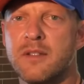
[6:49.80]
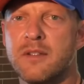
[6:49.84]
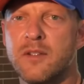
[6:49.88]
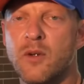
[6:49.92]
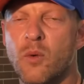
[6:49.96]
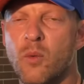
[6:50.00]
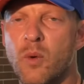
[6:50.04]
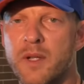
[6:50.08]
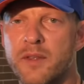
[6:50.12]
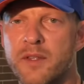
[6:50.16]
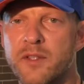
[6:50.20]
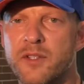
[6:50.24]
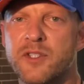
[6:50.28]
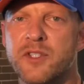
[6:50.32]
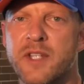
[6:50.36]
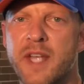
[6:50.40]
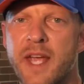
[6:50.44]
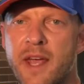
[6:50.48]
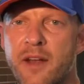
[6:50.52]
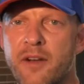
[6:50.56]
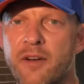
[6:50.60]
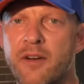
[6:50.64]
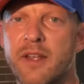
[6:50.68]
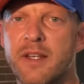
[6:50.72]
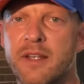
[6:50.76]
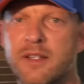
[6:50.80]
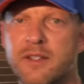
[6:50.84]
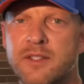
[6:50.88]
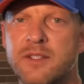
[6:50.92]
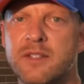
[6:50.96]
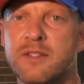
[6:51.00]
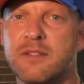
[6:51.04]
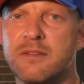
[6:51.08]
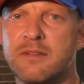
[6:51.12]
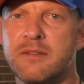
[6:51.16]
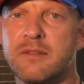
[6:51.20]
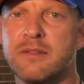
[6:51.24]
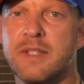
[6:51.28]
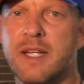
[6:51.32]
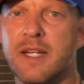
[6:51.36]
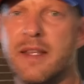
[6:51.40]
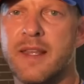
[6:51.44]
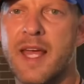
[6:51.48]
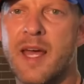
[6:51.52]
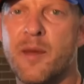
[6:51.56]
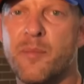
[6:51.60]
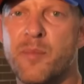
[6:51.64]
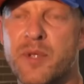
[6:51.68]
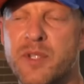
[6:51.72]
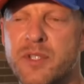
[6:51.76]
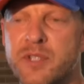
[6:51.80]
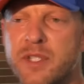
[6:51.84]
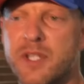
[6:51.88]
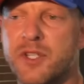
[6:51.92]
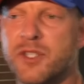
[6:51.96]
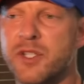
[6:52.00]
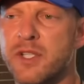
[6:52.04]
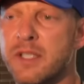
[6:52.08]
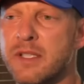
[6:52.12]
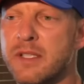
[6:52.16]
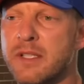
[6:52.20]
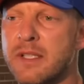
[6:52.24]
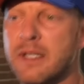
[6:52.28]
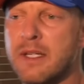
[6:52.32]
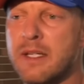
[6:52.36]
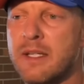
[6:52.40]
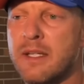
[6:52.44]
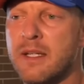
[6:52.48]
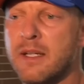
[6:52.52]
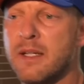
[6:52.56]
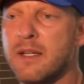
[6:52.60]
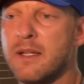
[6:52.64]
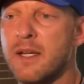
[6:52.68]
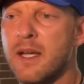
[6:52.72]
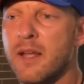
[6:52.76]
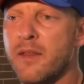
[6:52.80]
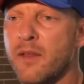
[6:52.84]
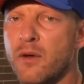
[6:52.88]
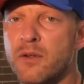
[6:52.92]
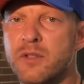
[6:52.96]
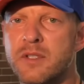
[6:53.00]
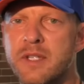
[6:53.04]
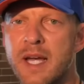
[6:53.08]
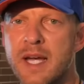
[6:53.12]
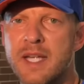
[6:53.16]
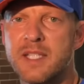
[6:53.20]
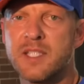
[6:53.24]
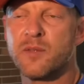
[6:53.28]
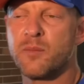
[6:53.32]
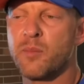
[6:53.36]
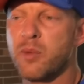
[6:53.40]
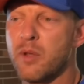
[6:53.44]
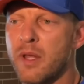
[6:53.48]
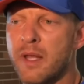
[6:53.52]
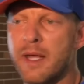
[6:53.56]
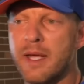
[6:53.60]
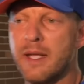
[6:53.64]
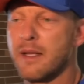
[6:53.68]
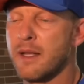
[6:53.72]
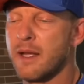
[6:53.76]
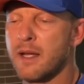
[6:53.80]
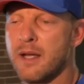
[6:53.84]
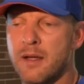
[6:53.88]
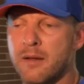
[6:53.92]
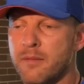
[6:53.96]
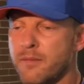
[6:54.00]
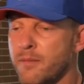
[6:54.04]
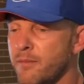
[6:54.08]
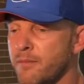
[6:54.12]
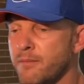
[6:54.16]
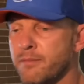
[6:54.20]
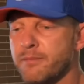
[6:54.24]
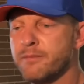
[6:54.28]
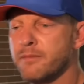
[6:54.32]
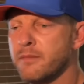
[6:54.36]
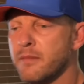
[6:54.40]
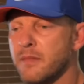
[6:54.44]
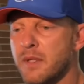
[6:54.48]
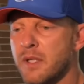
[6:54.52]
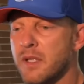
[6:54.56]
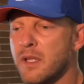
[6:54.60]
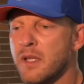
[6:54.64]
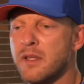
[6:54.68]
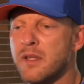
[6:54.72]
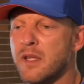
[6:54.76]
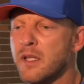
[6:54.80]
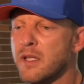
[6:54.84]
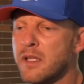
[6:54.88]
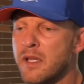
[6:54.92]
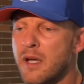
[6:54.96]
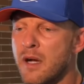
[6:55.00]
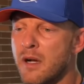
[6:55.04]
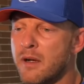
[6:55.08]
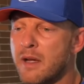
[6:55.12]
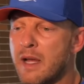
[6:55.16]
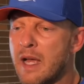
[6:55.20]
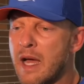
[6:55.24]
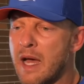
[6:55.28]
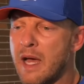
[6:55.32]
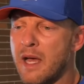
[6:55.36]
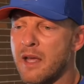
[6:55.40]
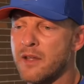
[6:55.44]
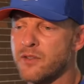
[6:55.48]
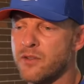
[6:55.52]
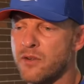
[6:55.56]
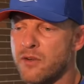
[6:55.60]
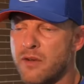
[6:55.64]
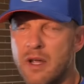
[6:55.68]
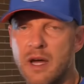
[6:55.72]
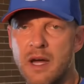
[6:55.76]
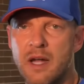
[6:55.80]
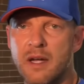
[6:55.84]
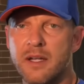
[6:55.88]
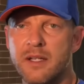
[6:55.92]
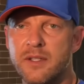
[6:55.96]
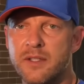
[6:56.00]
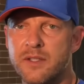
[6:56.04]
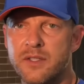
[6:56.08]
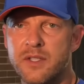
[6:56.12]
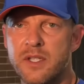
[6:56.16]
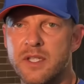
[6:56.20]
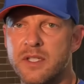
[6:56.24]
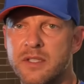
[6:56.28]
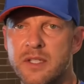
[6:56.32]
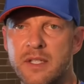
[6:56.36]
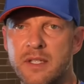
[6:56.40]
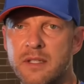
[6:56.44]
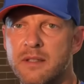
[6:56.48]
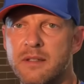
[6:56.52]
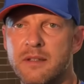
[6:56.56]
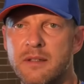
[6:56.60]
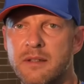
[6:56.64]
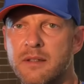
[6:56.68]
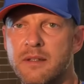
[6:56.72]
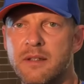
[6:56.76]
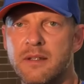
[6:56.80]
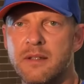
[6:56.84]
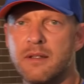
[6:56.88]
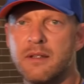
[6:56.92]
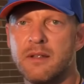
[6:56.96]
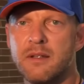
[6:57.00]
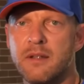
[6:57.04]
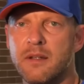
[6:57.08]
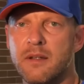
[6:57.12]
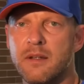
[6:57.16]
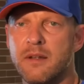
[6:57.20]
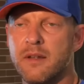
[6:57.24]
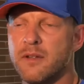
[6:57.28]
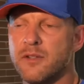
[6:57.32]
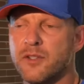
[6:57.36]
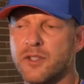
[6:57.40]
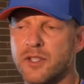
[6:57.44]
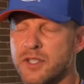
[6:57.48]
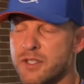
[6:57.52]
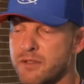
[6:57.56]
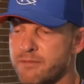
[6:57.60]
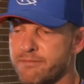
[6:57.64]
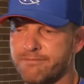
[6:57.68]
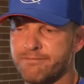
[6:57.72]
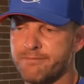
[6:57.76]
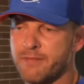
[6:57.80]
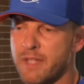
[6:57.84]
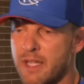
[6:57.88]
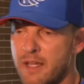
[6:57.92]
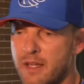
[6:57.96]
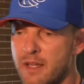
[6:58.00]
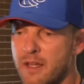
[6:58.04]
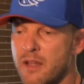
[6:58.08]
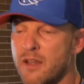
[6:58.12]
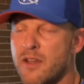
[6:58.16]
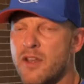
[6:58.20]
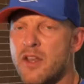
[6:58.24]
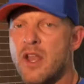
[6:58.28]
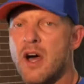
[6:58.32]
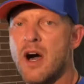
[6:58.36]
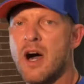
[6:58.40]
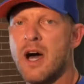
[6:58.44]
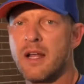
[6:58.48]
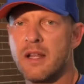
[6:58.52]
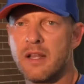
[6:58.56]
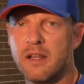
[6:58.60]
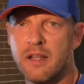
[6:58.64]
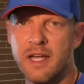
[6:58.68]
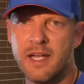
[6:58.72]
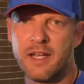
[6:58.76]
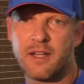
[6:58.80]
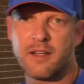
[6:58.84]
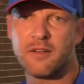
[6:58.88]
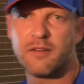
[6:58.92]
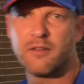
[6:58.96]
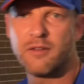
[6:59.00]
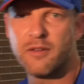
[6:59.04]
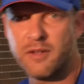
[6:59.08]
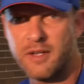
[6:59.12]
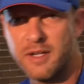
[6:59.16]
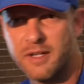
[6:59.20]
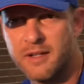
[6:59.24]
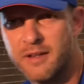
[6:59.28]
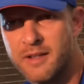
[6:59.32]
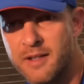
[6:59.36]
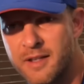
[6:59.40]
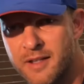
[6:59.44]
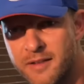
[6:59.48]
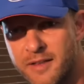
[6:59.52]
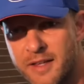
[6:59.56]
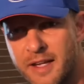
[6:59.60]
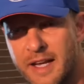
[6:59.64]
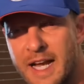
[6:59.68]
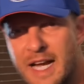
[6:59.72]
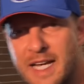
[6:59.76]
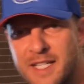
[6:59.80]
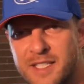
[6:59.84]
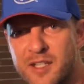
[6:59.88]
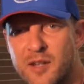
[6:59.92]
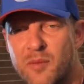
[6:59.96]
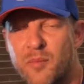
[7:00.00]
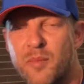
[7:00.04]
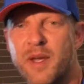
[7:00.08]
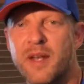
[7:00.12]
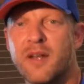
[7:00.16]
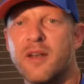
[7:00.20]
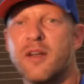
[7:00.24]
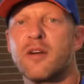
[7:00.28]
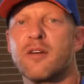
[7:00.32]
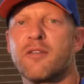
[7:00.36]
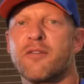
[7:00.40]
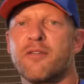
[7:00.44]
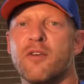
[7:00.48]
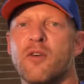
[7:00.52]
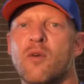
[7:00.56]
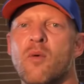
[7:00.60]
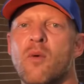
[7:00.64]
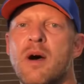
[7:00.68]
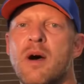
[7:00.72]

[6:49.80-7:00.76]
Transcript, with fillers: to what the standard is at that position. And those guys have played. Uh, the young guys are not consistent. They're just not like the, the, the, guys that have been here for a